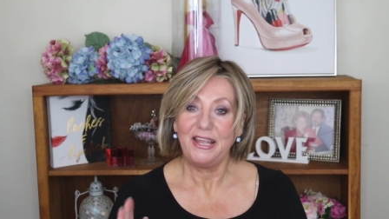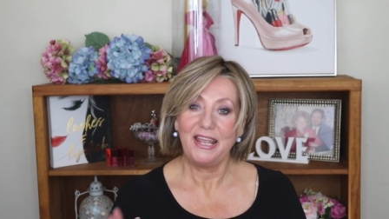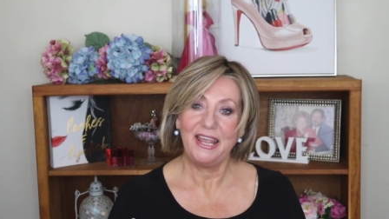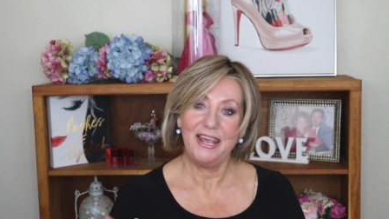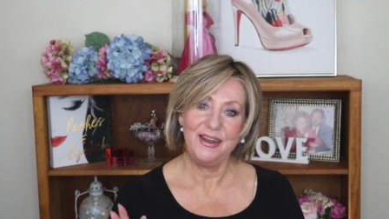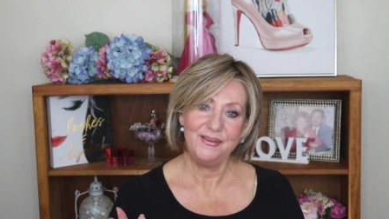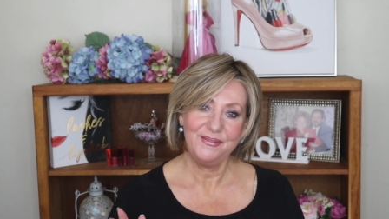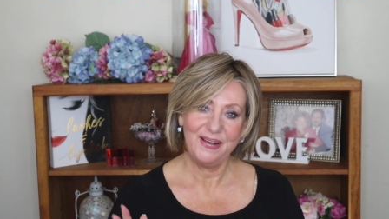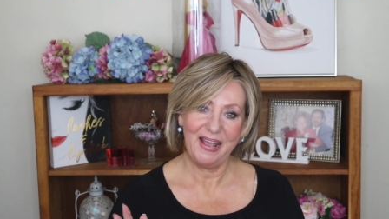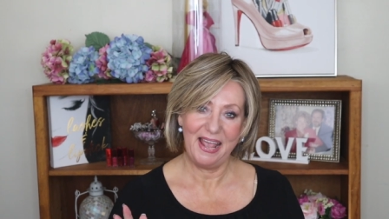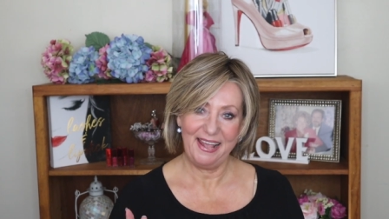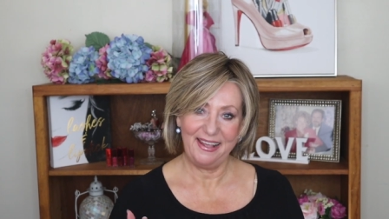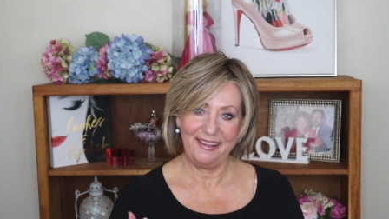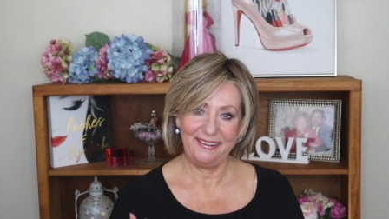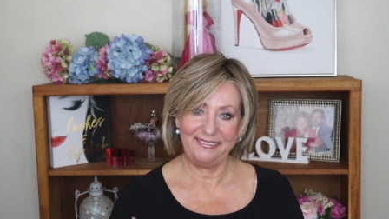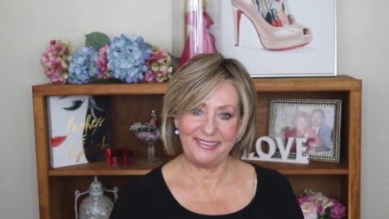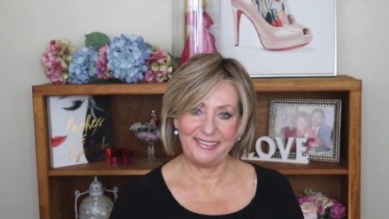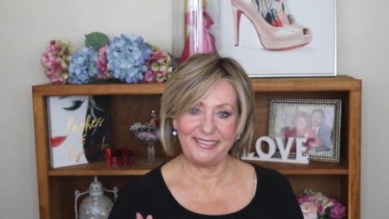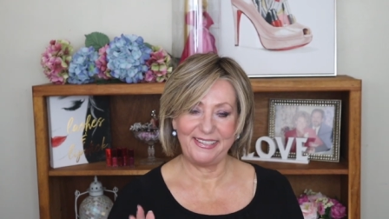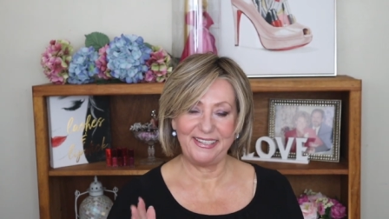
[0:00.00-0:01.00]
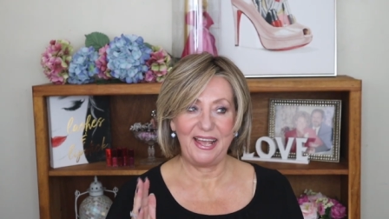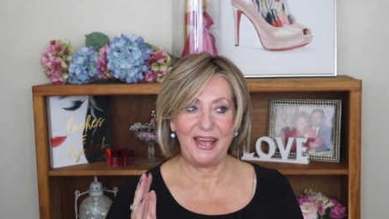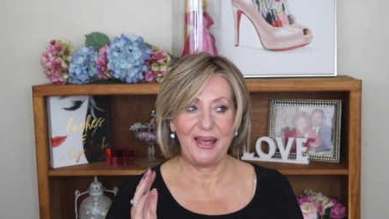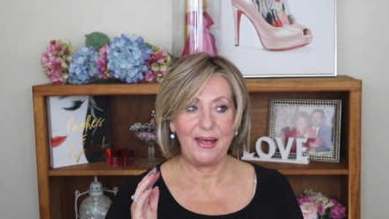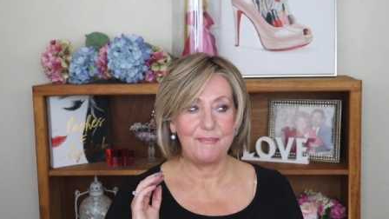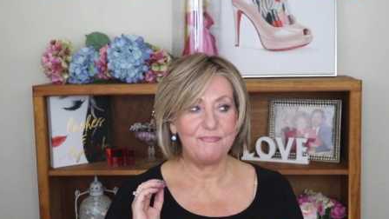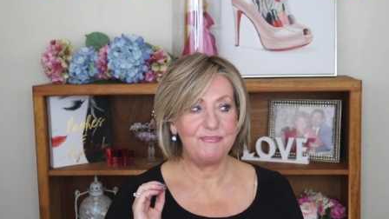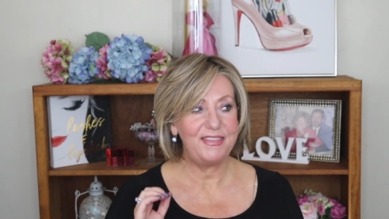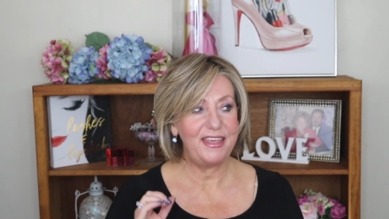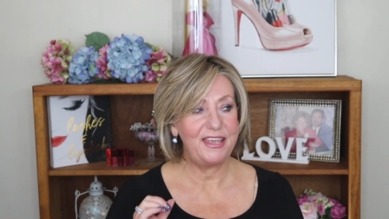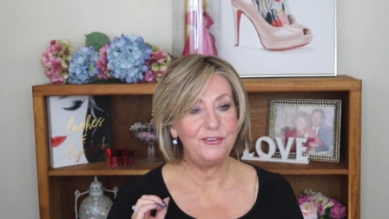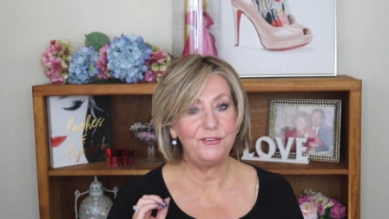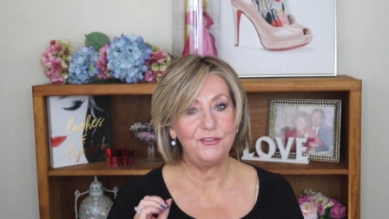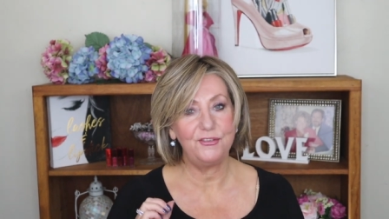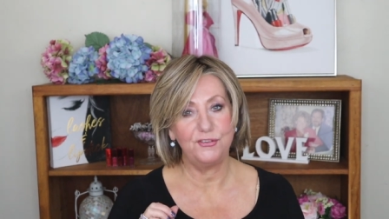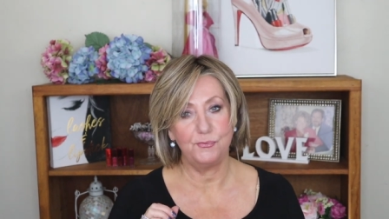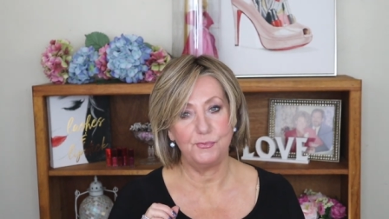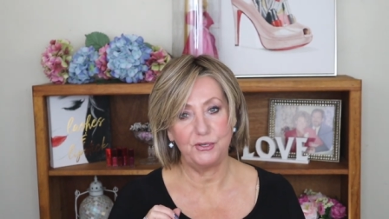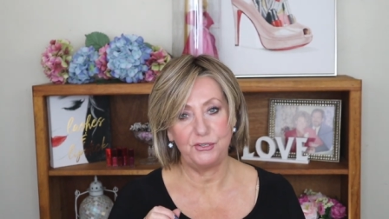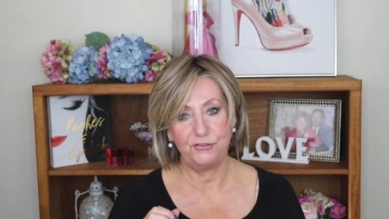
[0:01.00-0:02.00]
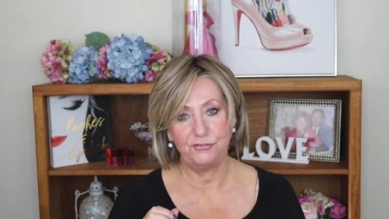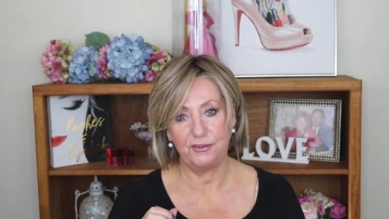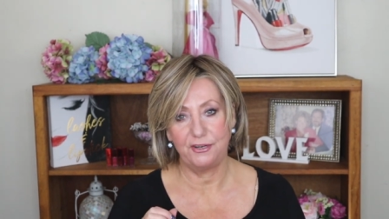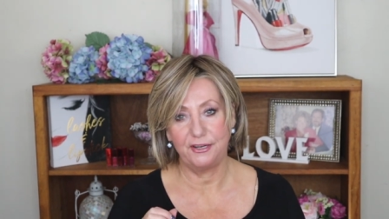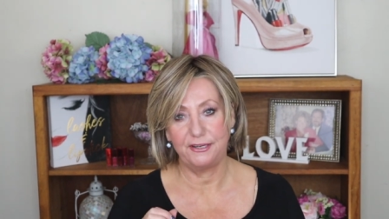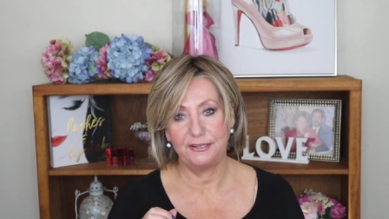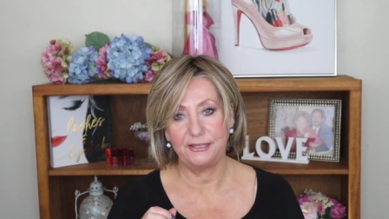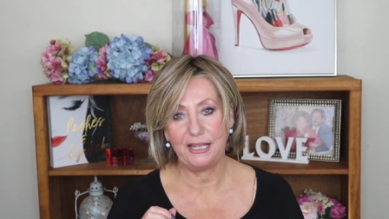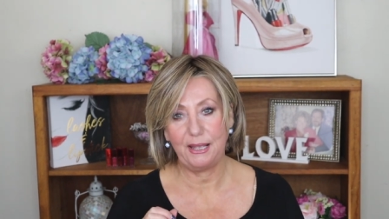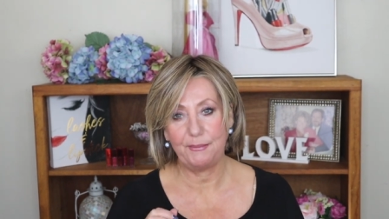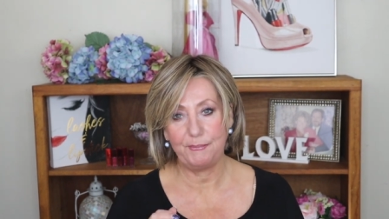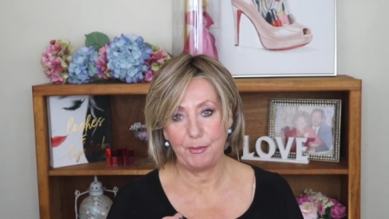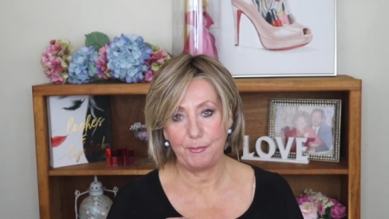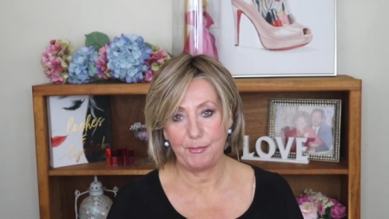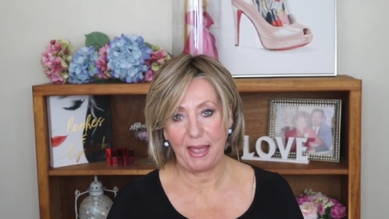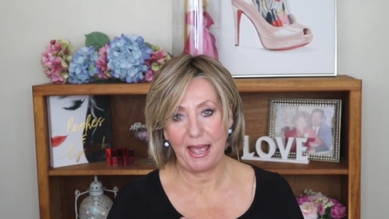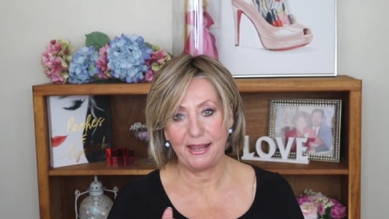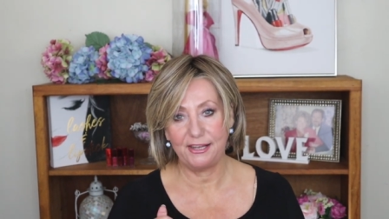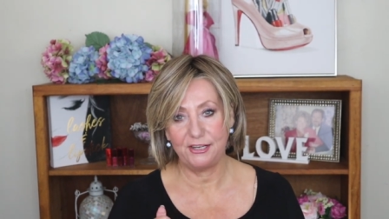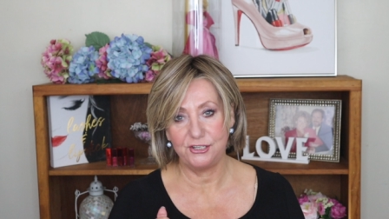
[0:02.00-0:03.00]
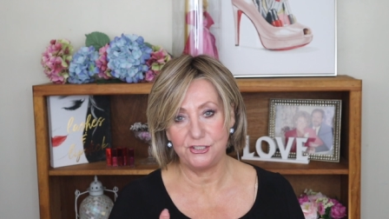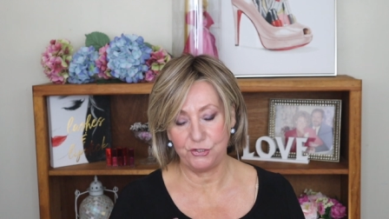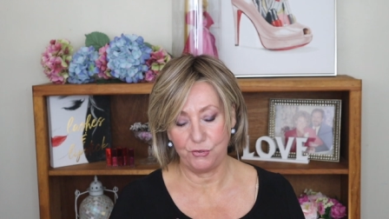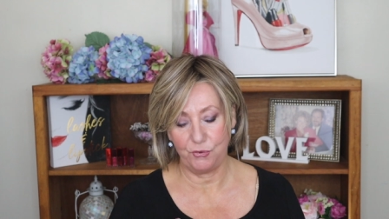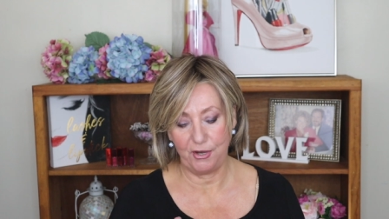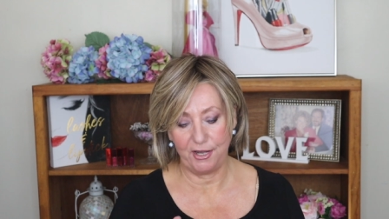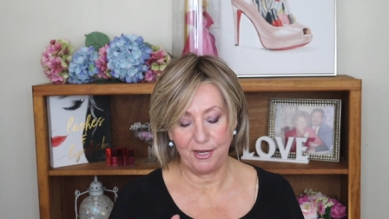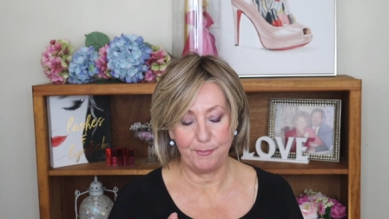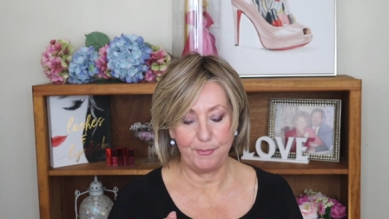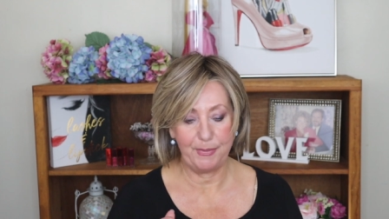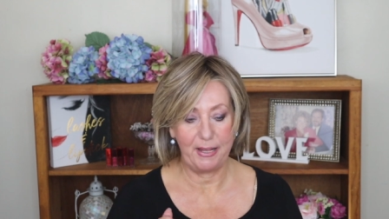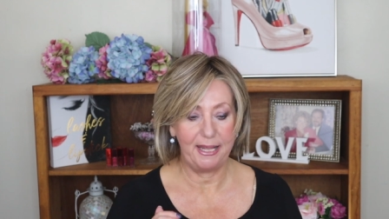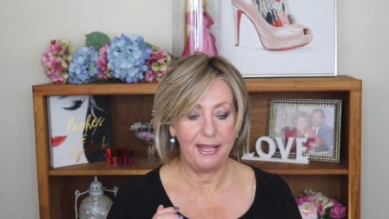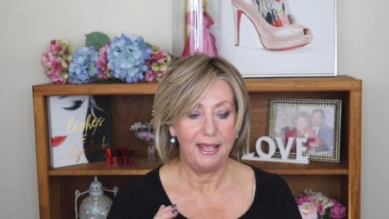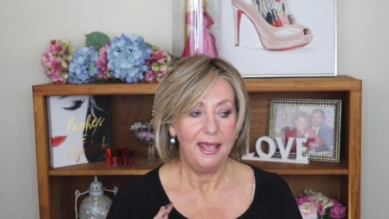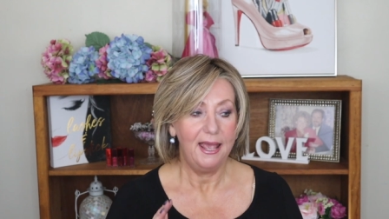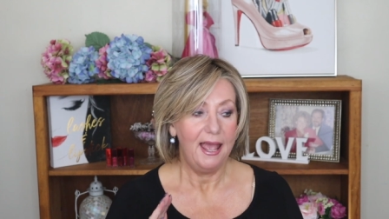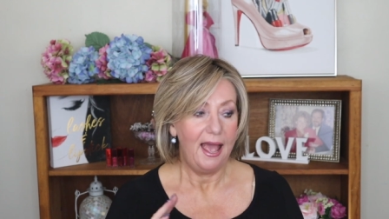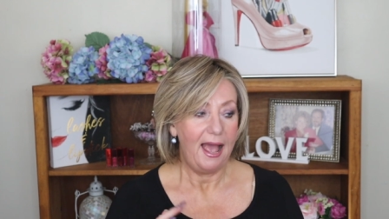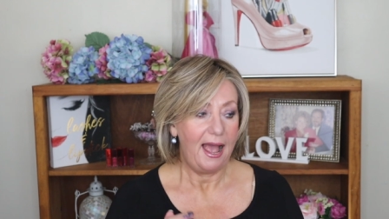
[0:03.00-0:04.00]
Anyways, thank you so much for coming back and joining me.